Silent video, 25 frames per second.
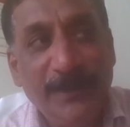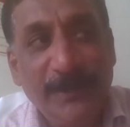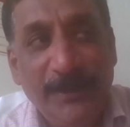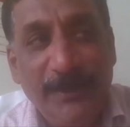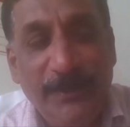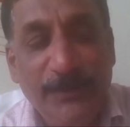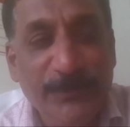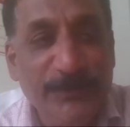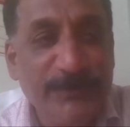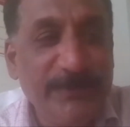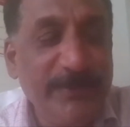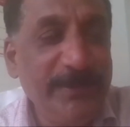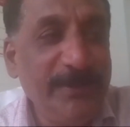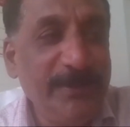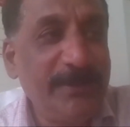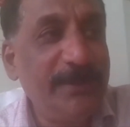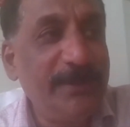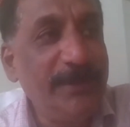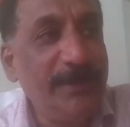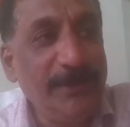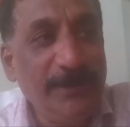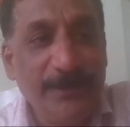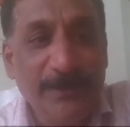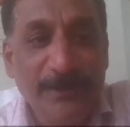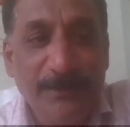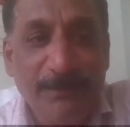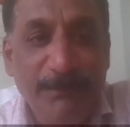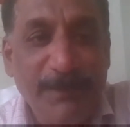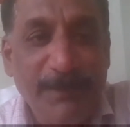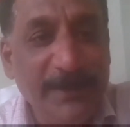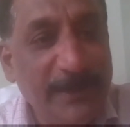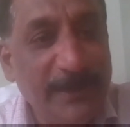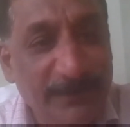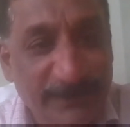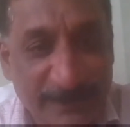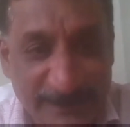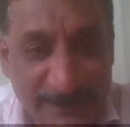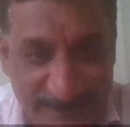using a
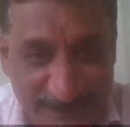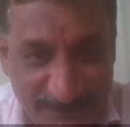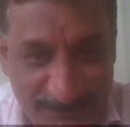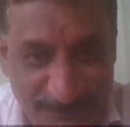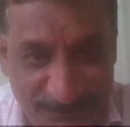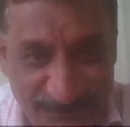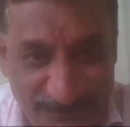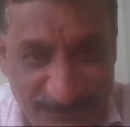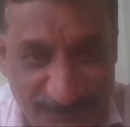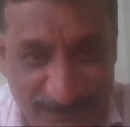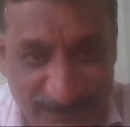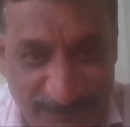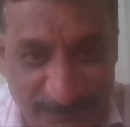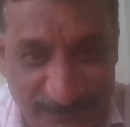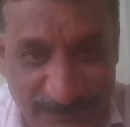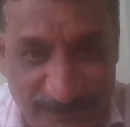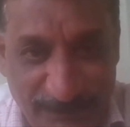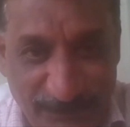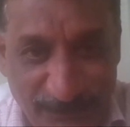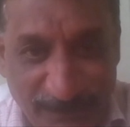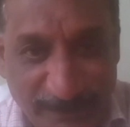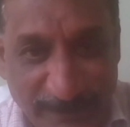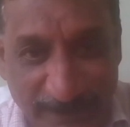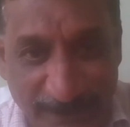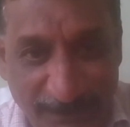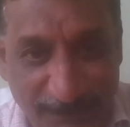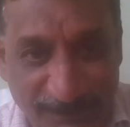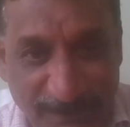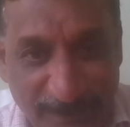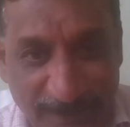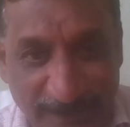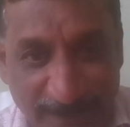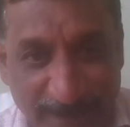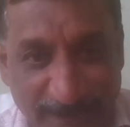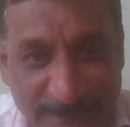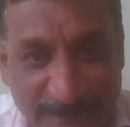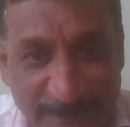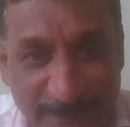metaverse. So what I'm
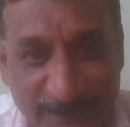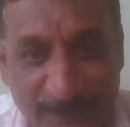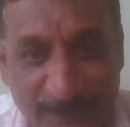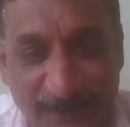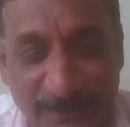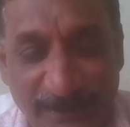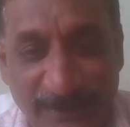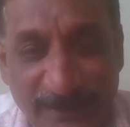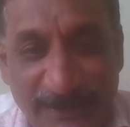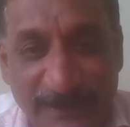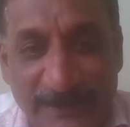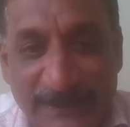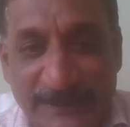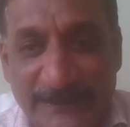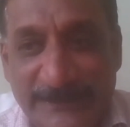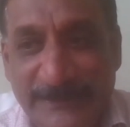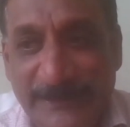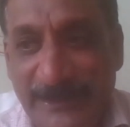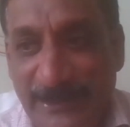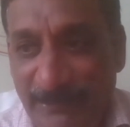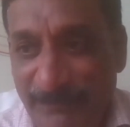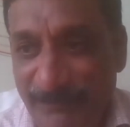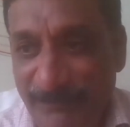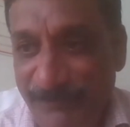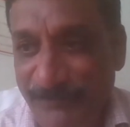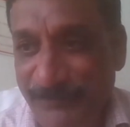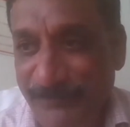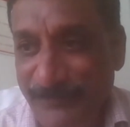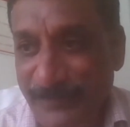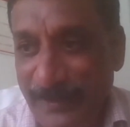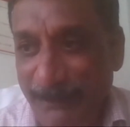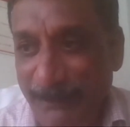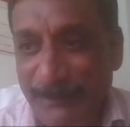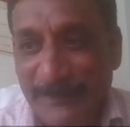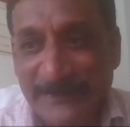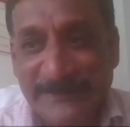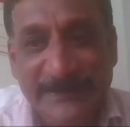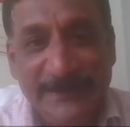telling is actually, see, if
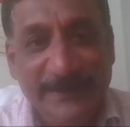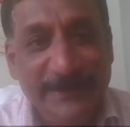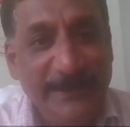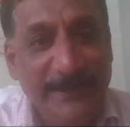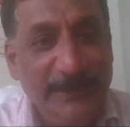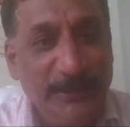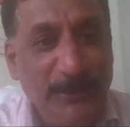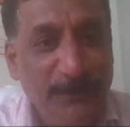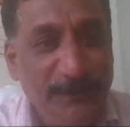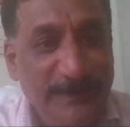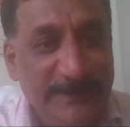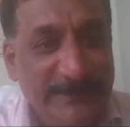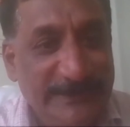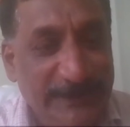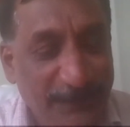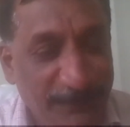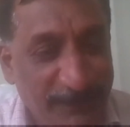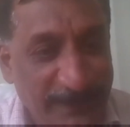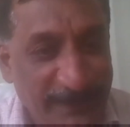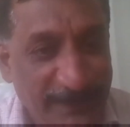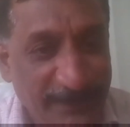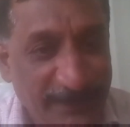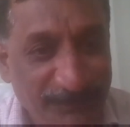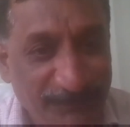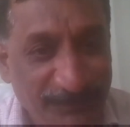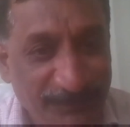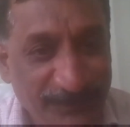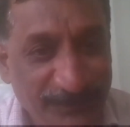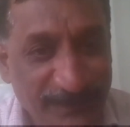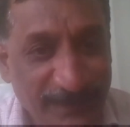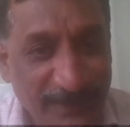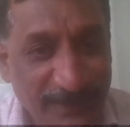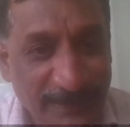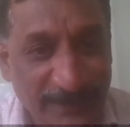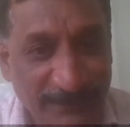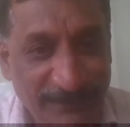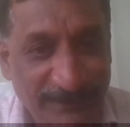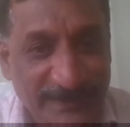a person need to be somewhere
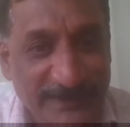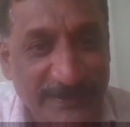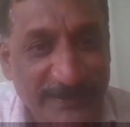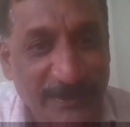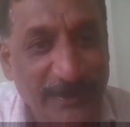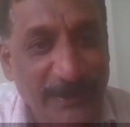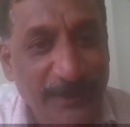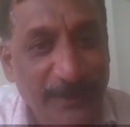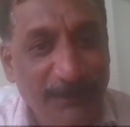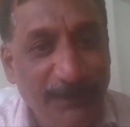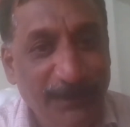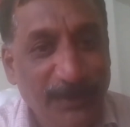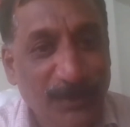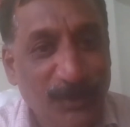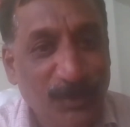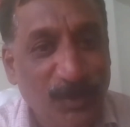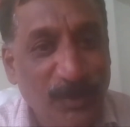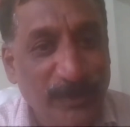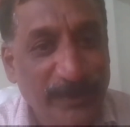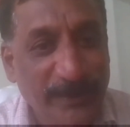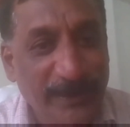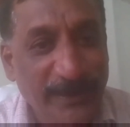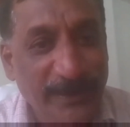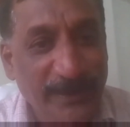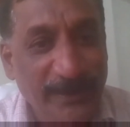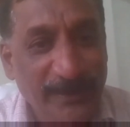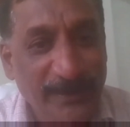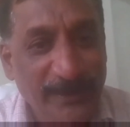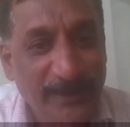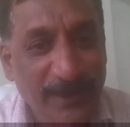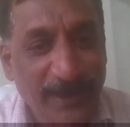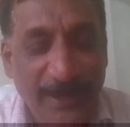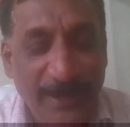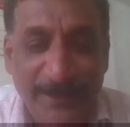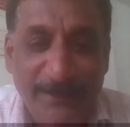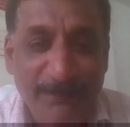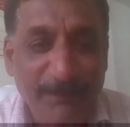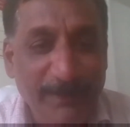and if he's not able to go there,
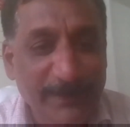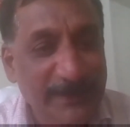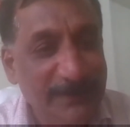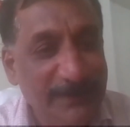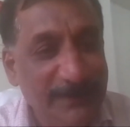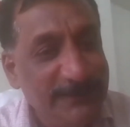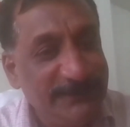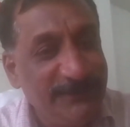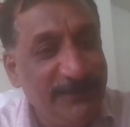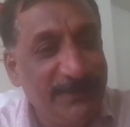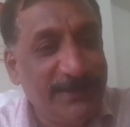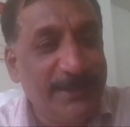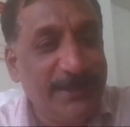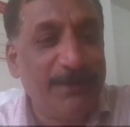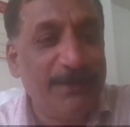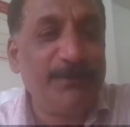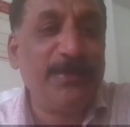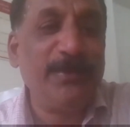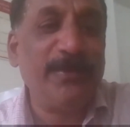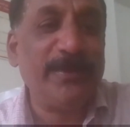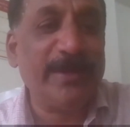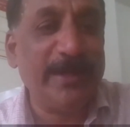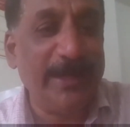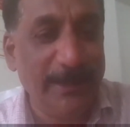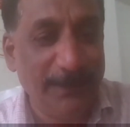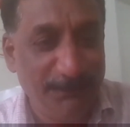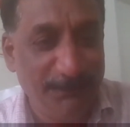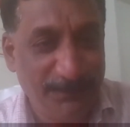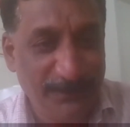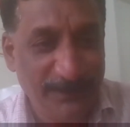and metaverse will come to your help.